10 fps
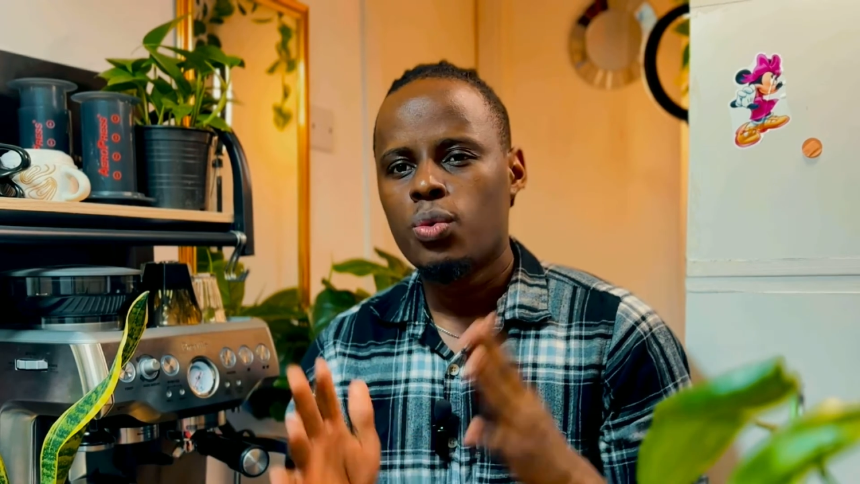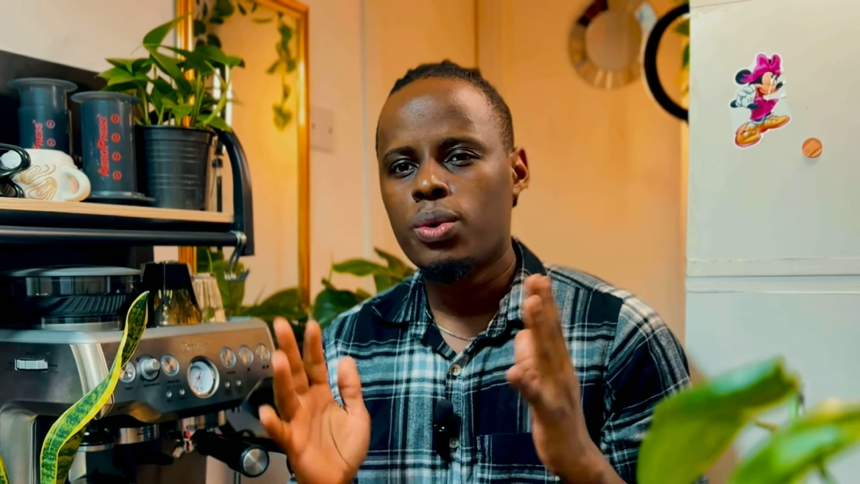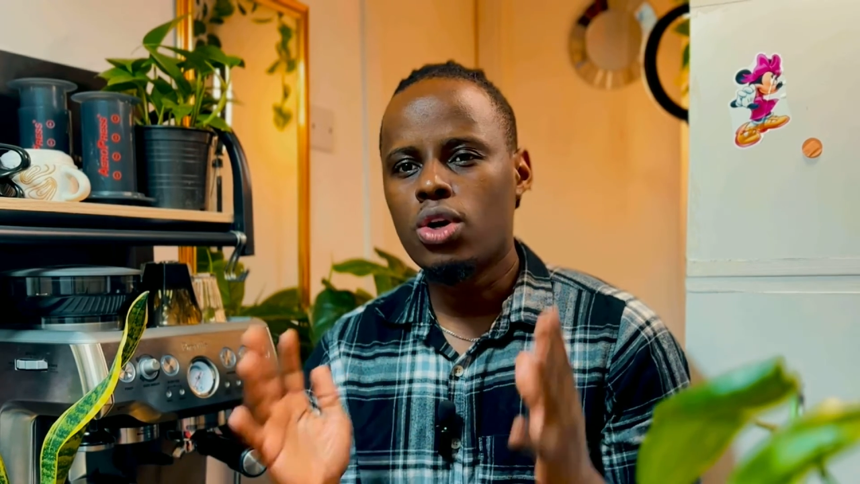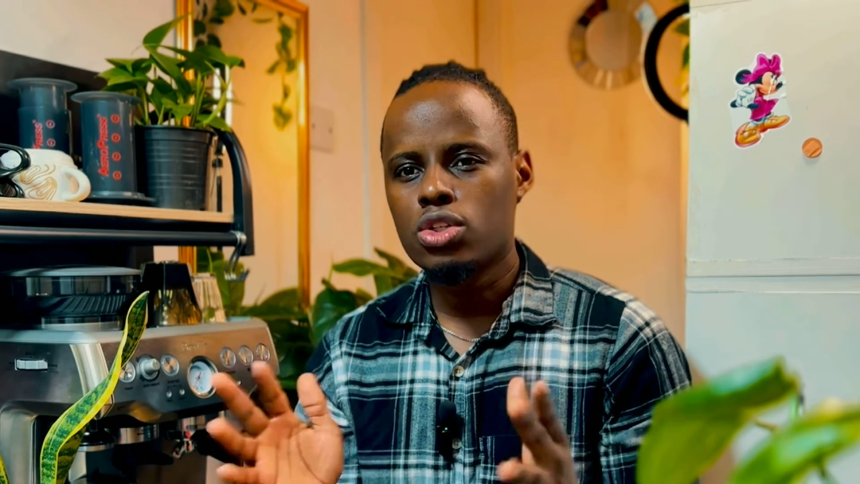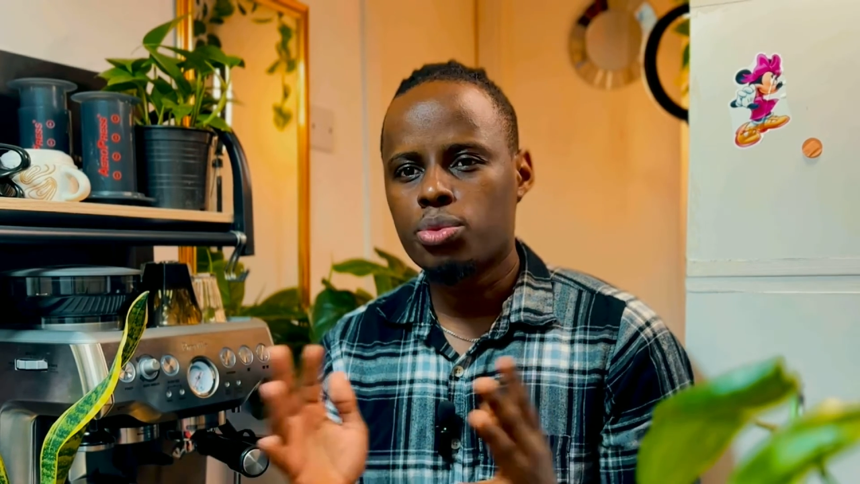
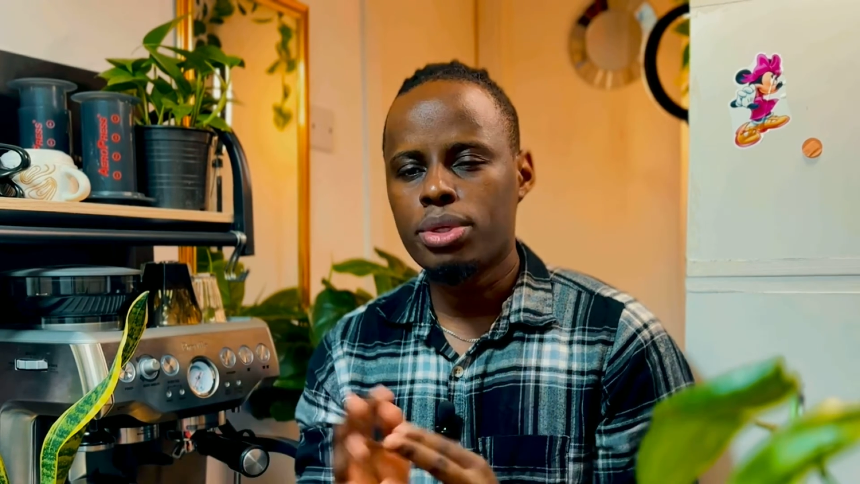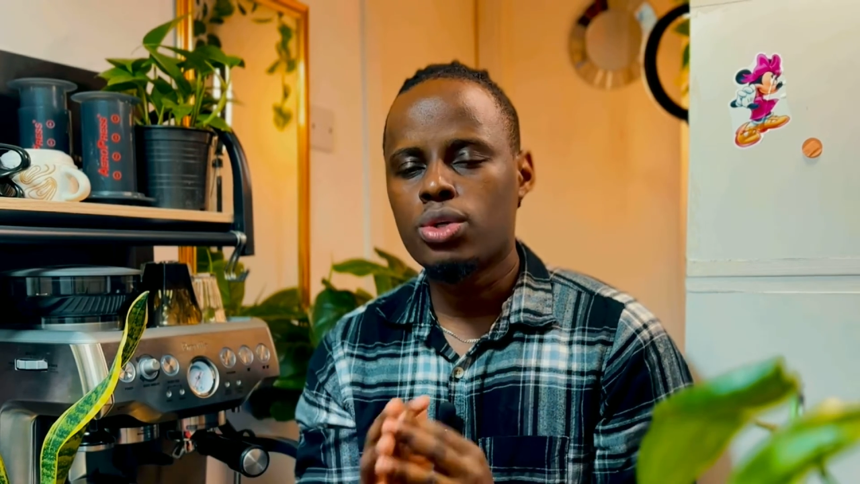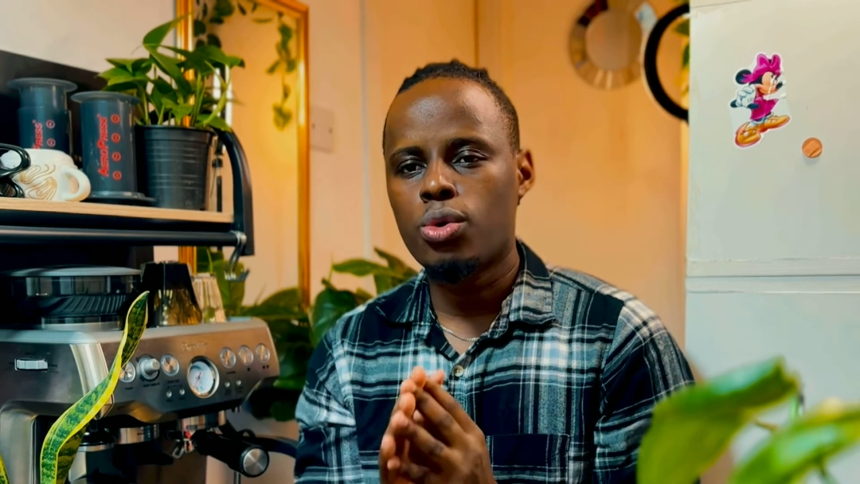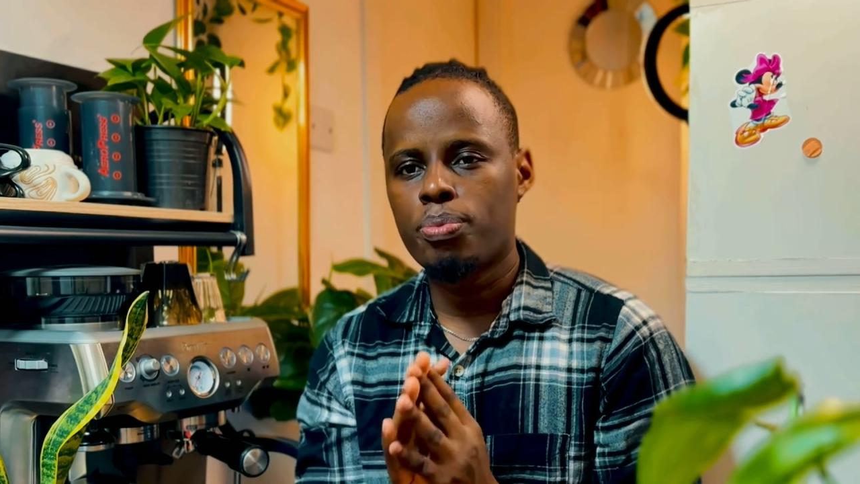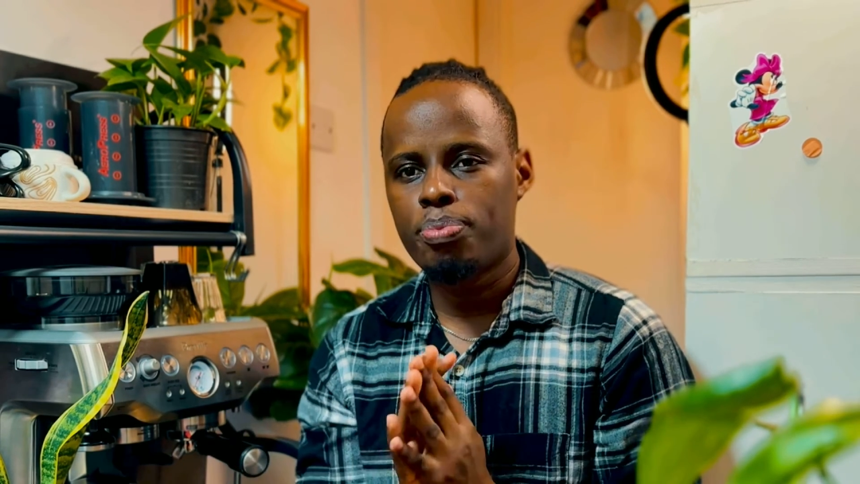We're going to be
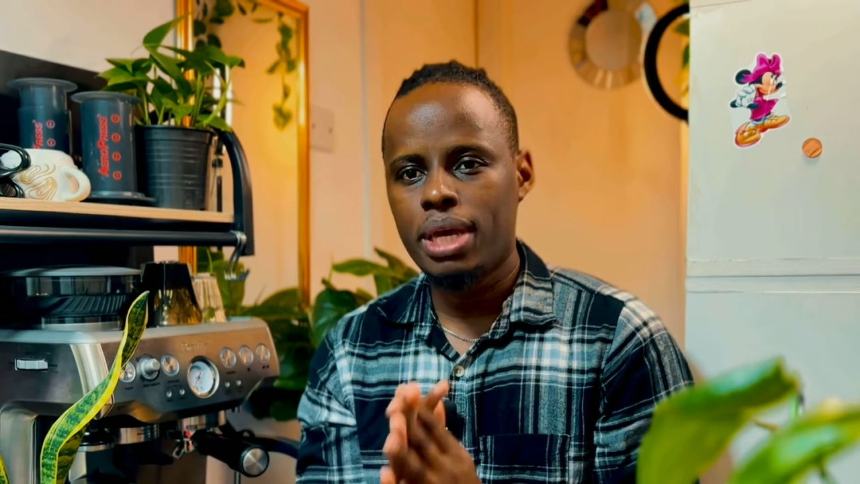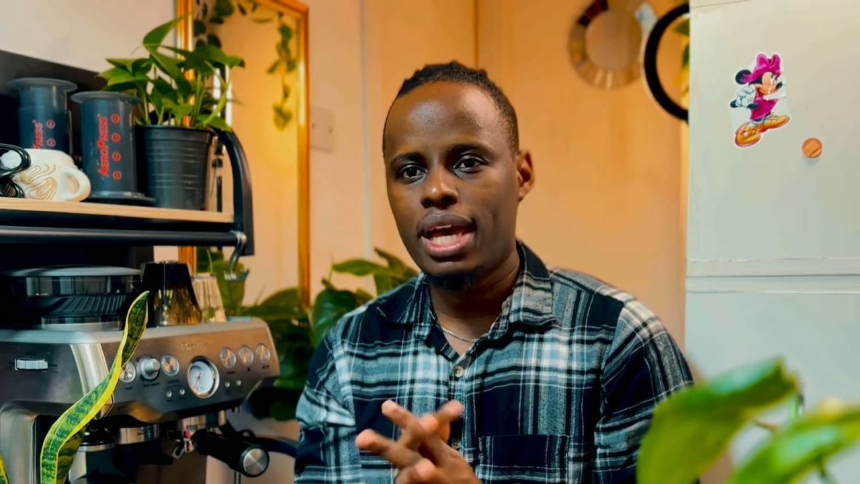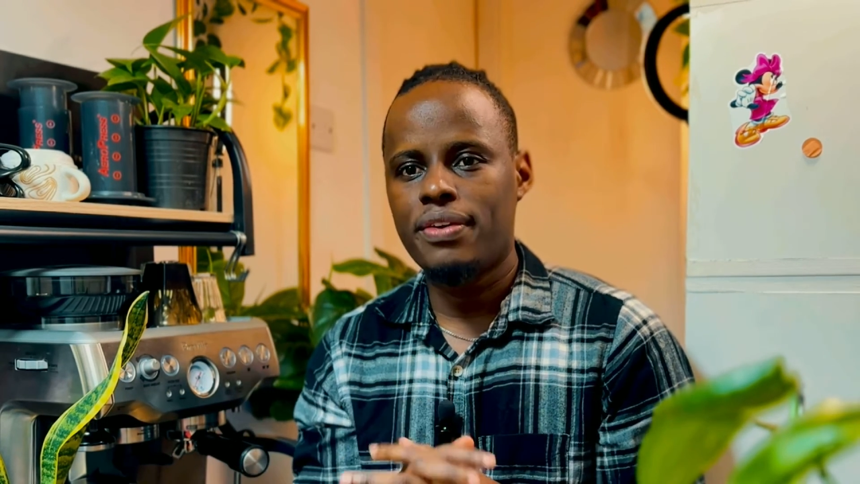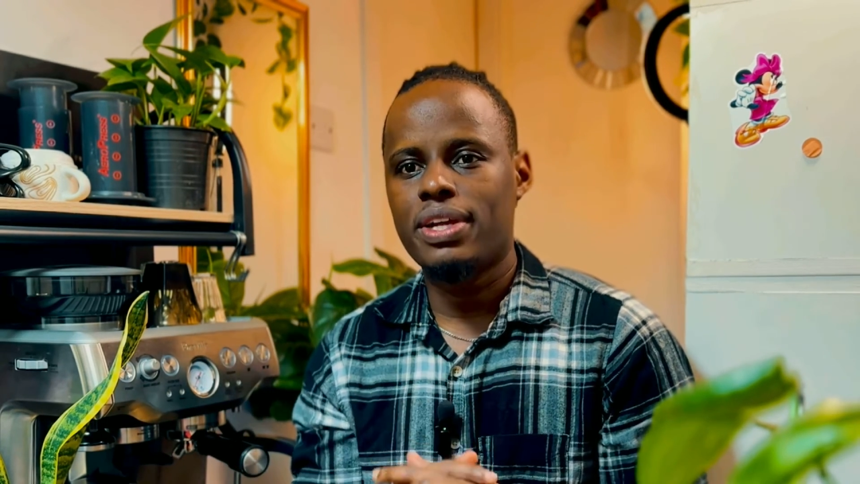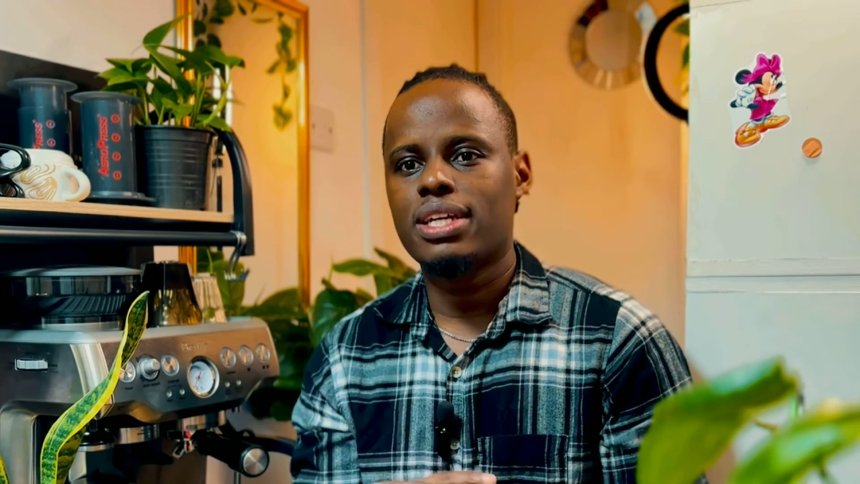
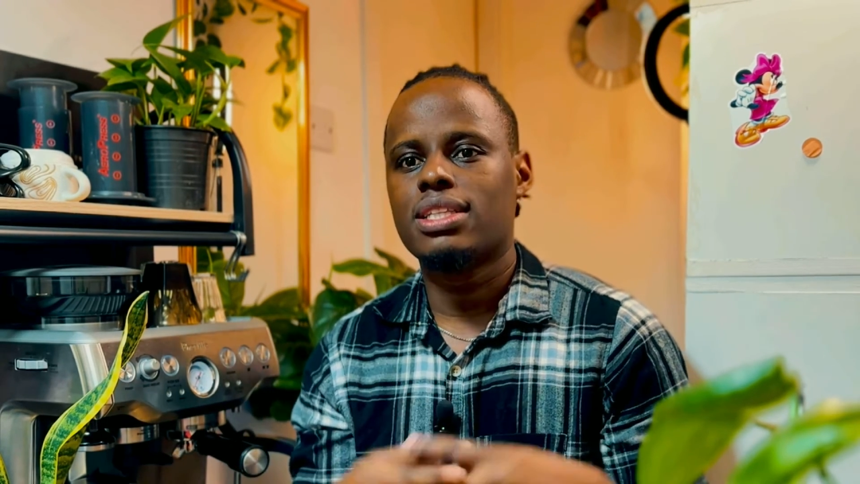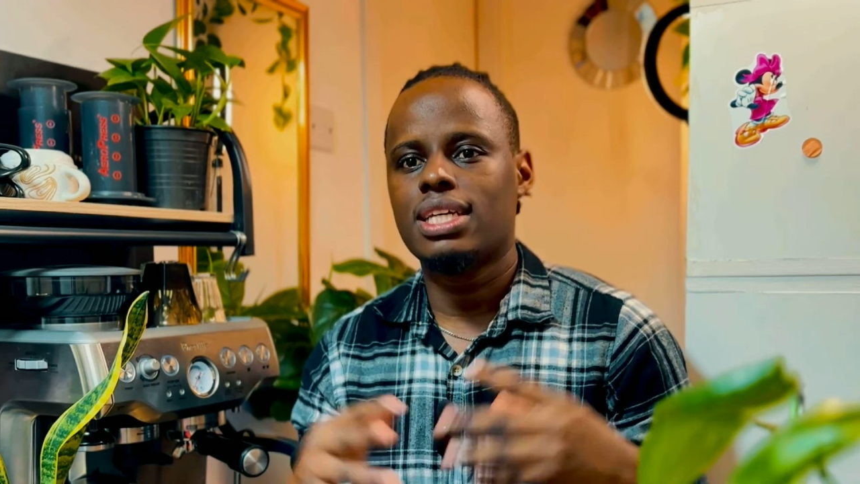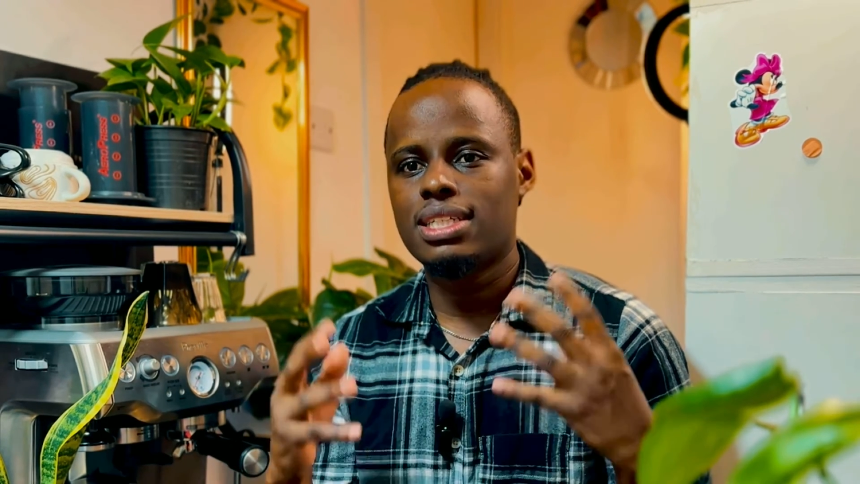comparing the